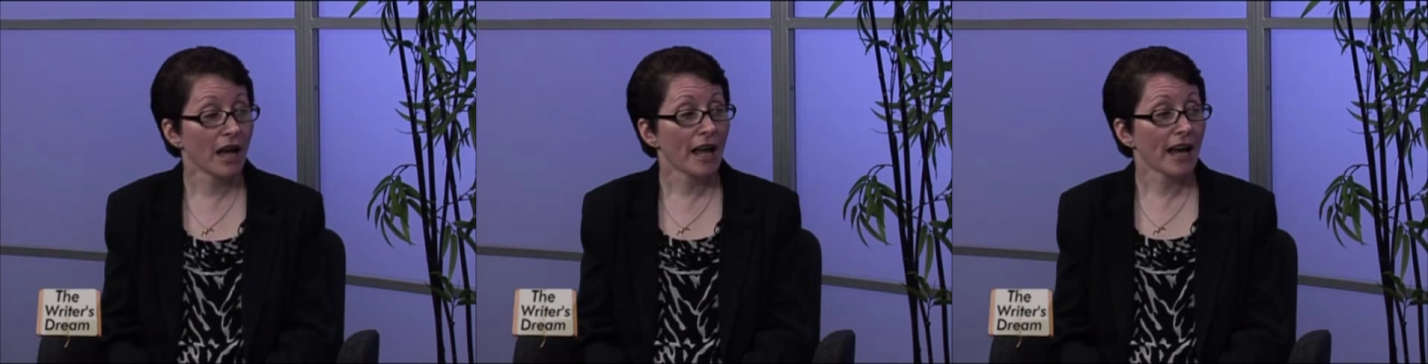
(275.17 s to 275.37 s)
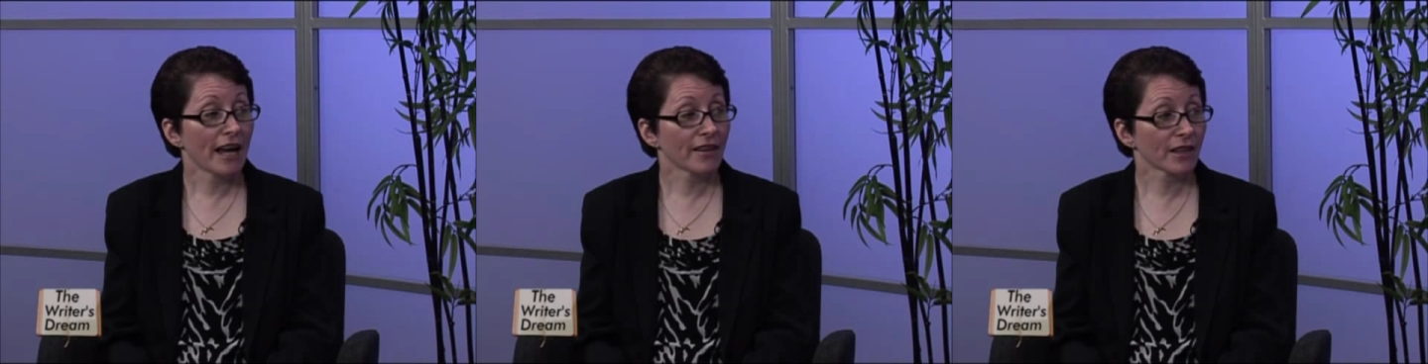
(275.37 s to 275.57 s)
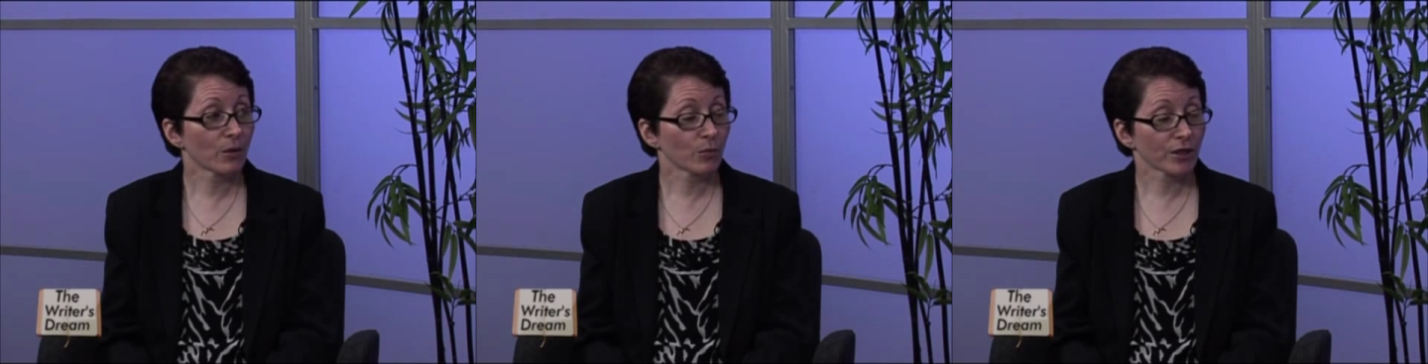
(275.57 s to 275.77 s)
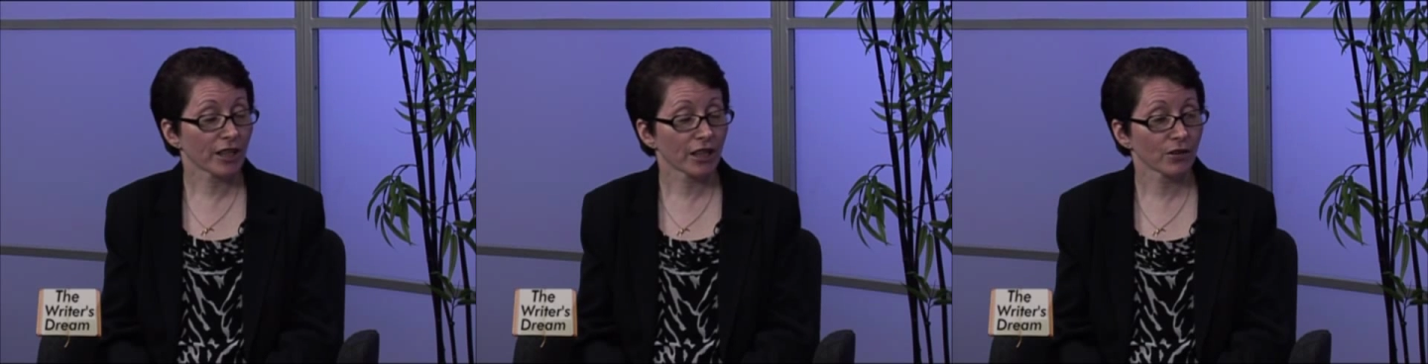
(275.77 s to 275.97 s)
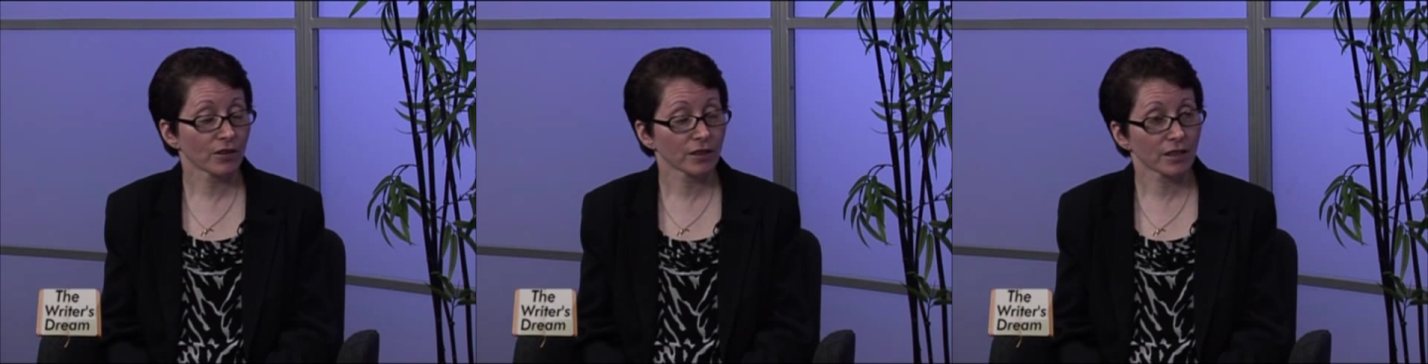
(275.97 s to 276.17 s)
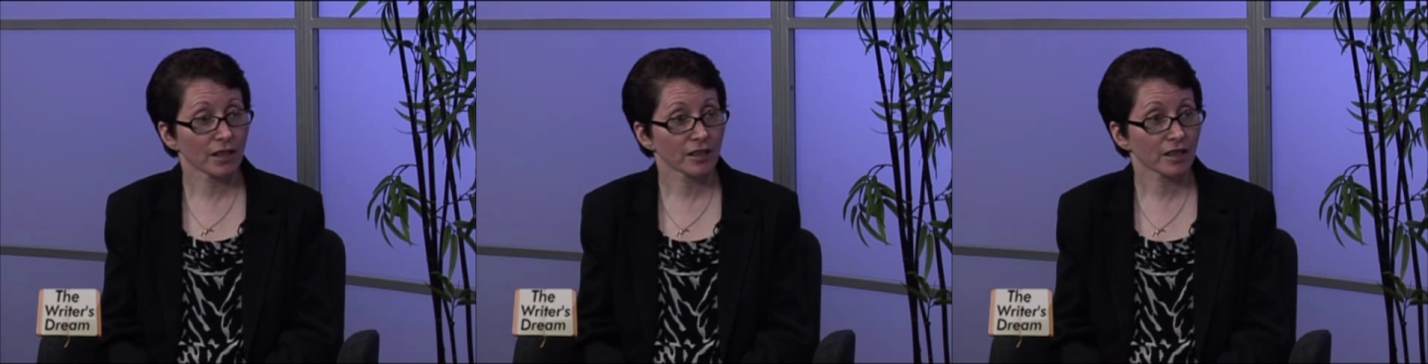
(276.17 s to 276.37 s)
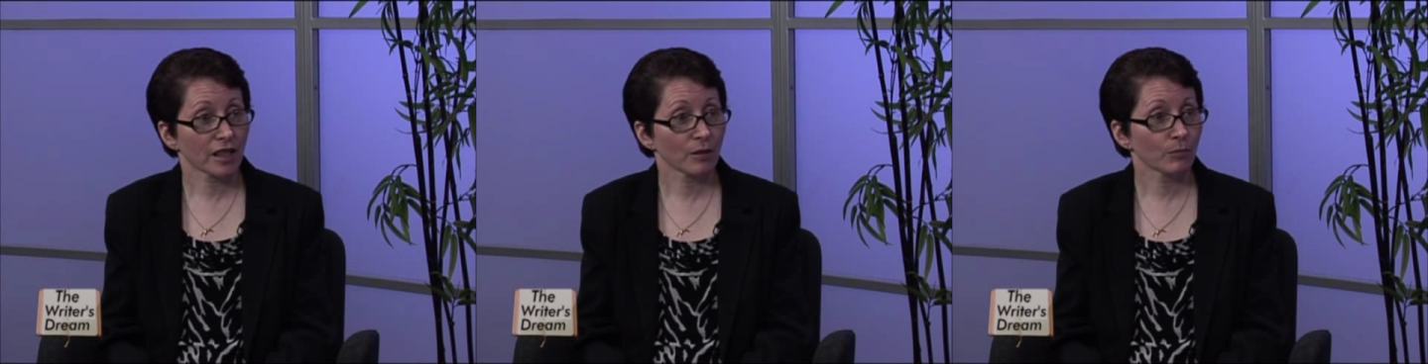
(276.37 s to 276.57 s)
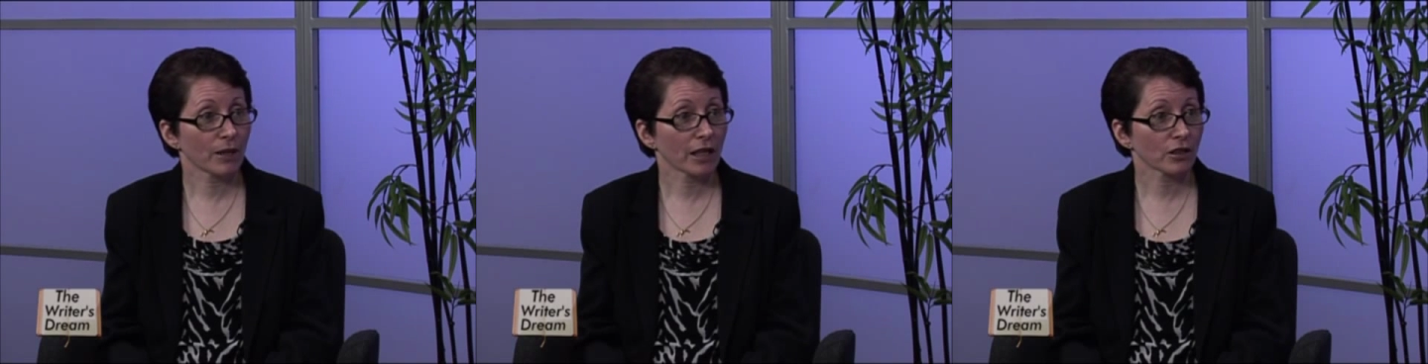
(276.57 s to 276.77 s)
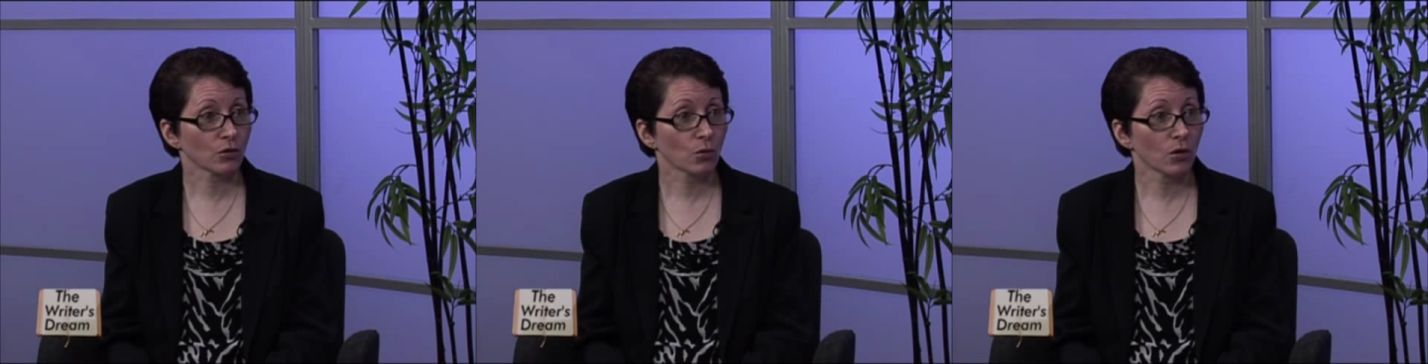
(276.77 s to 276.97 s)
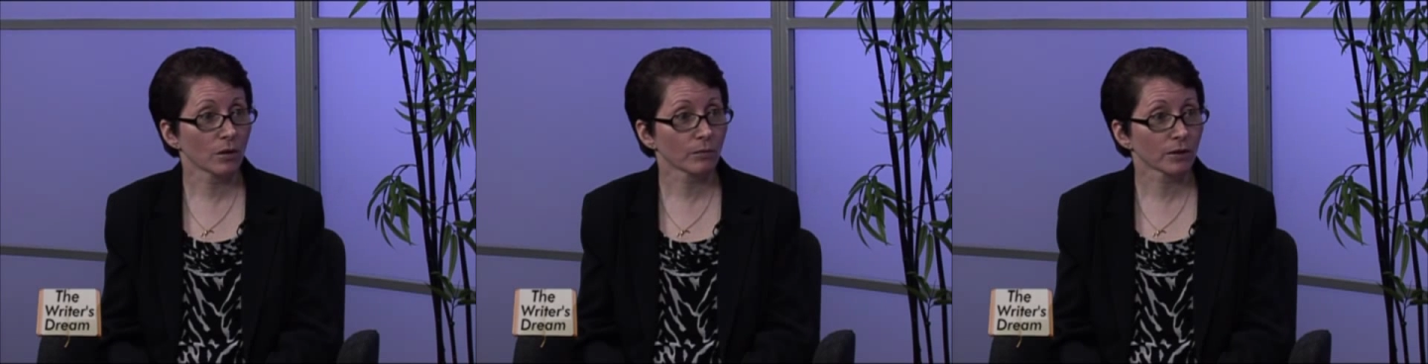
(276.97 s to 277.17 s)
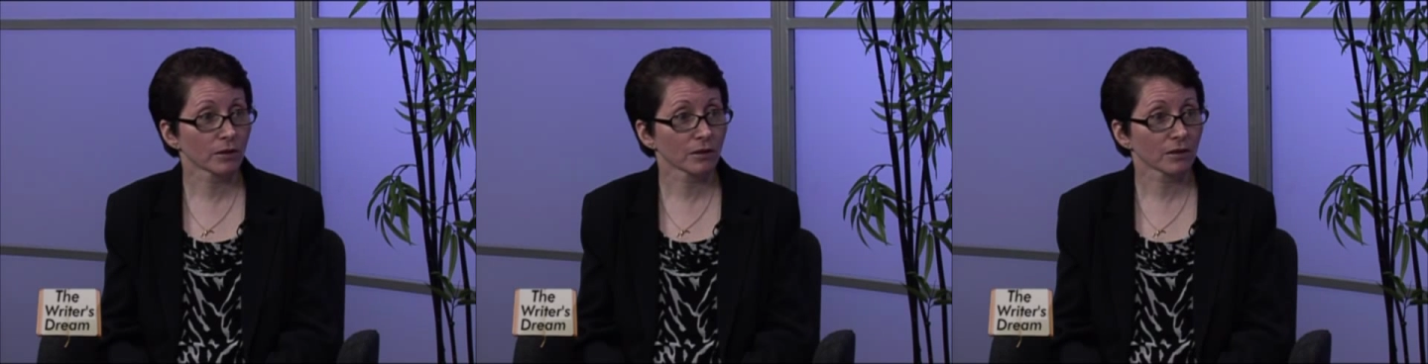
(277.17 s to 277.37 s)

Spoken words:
And then when the hearing test came back normal,